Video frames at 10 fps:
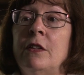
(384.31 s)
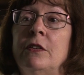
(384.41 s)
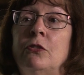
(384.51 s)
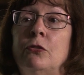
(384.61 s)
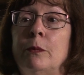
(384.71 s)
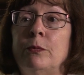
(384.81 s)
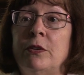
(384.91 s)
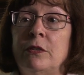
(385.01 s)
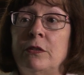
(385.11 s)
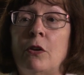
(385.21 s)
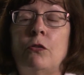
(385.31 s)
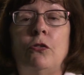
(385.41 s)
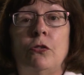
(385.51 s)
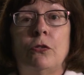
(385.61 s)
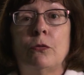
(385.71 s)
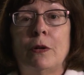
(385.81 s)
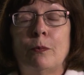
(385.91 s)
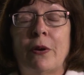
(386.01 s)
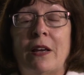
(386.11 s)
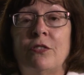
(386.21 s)
The trip to those three
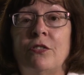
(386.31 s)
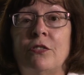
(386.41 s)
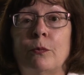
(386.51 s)
places,